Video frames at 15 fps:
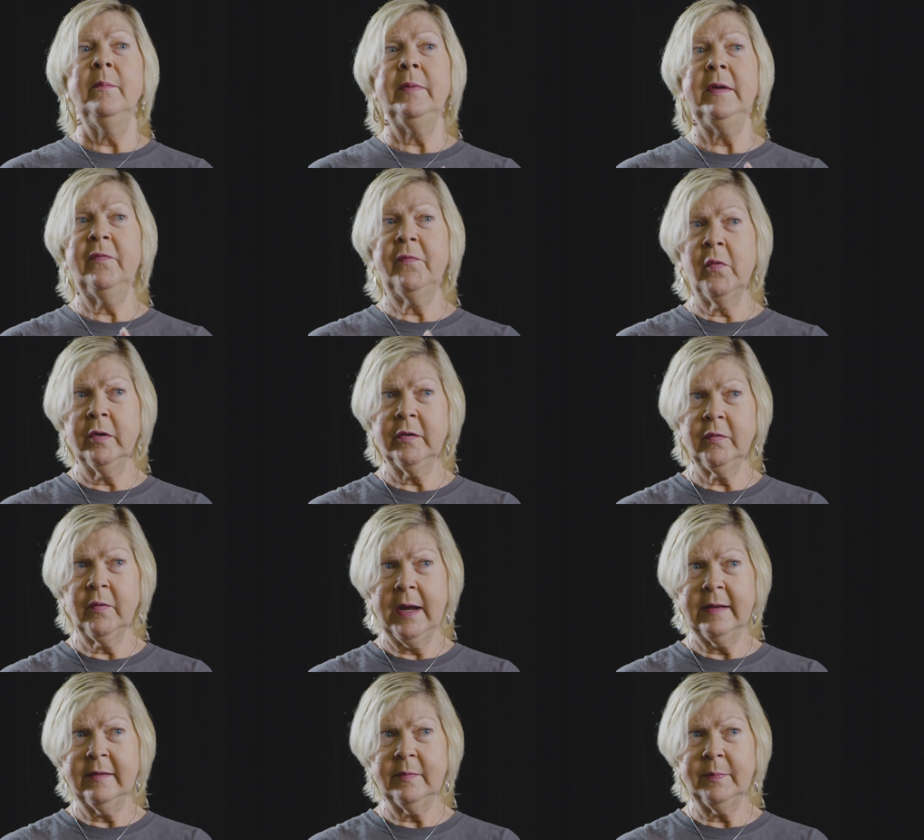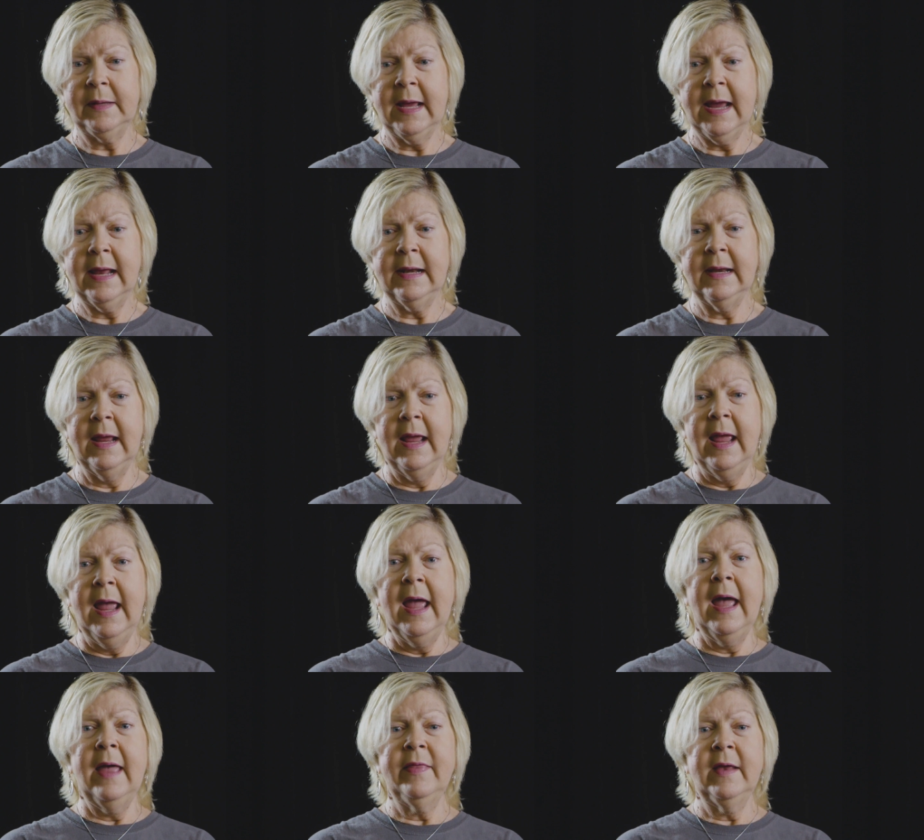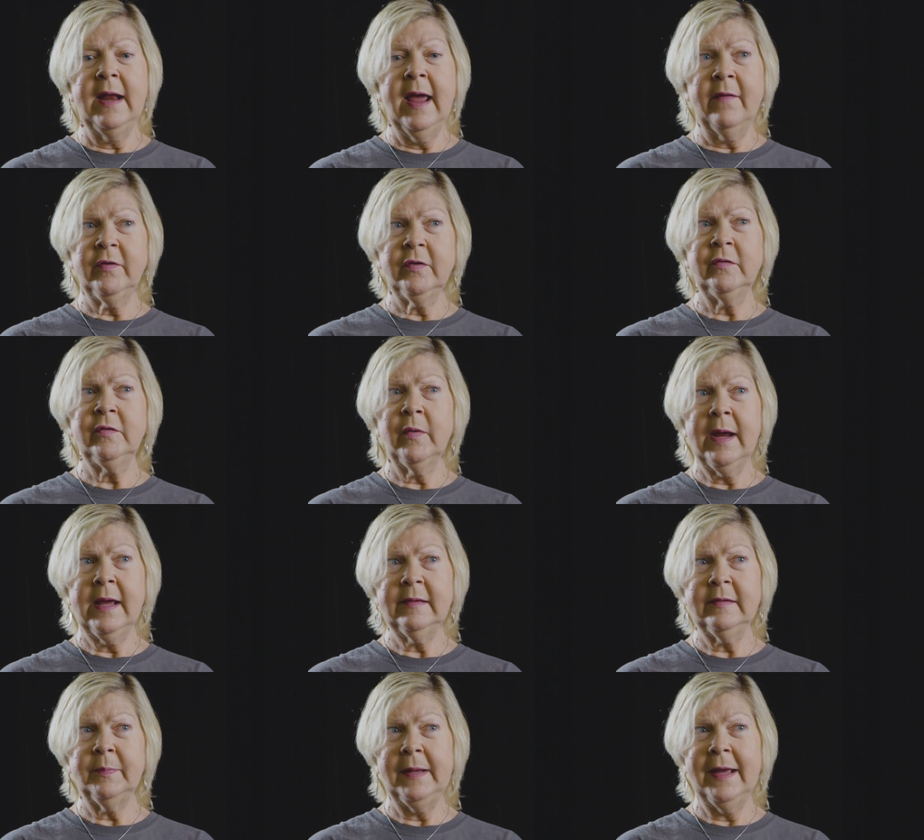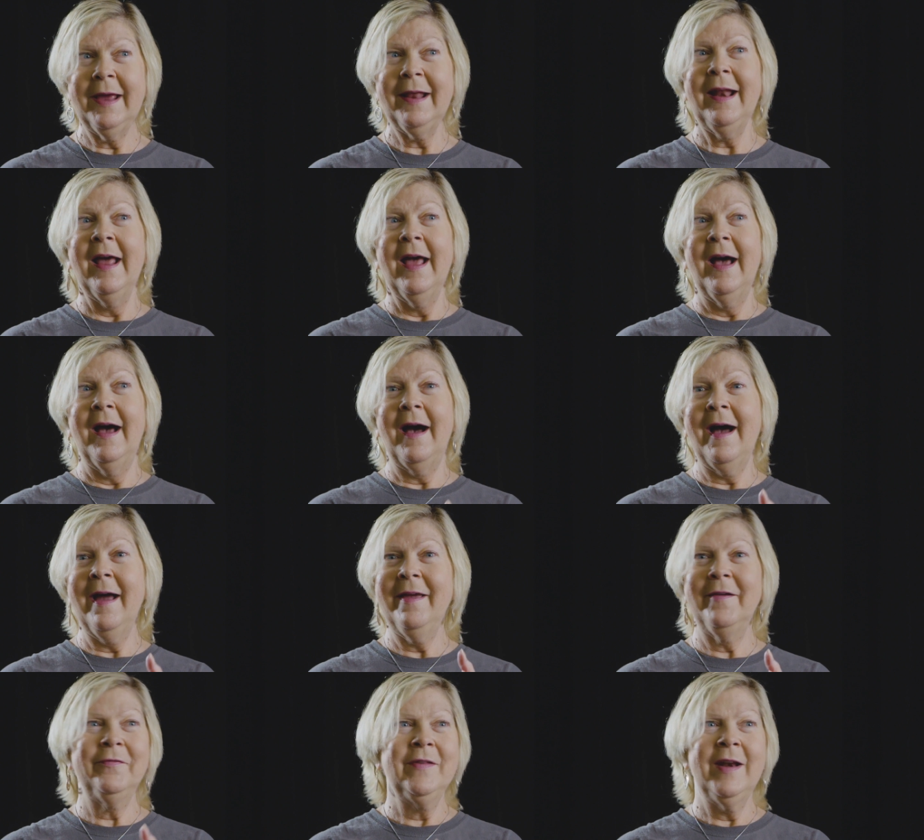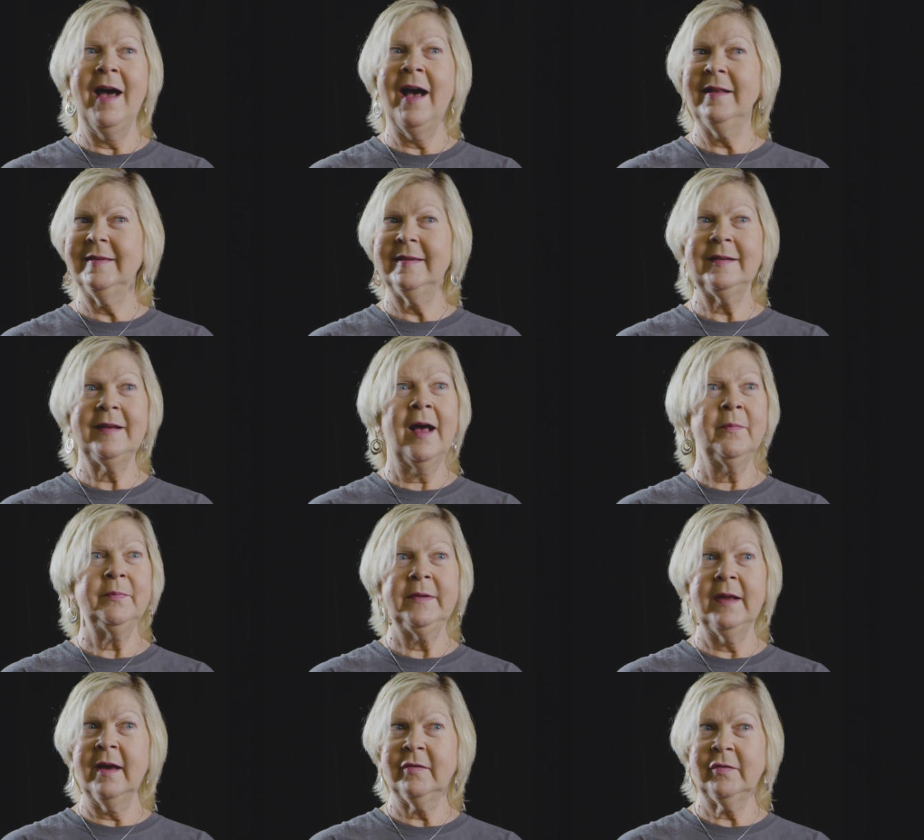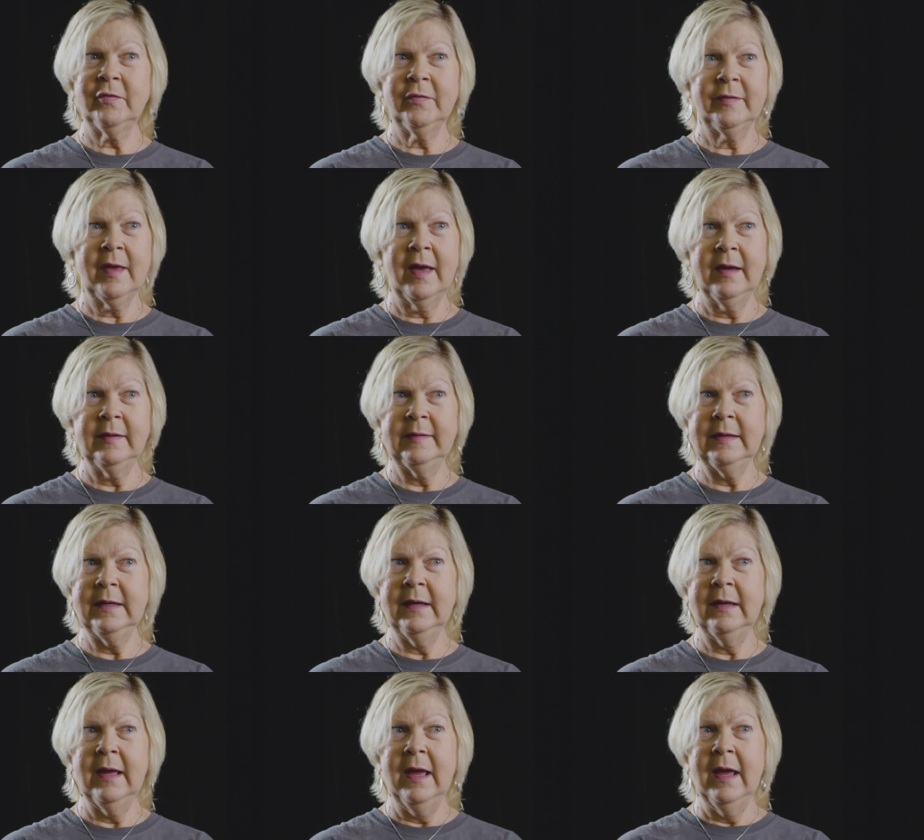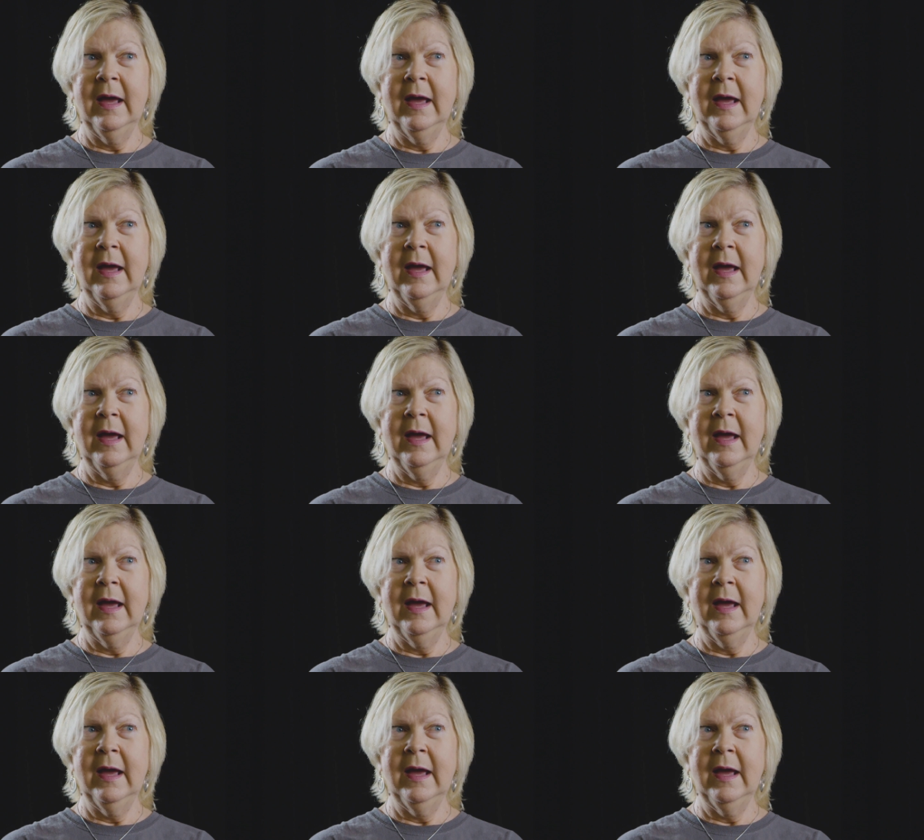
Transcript: before transplant. And then after transplant, I have not stopped exercising.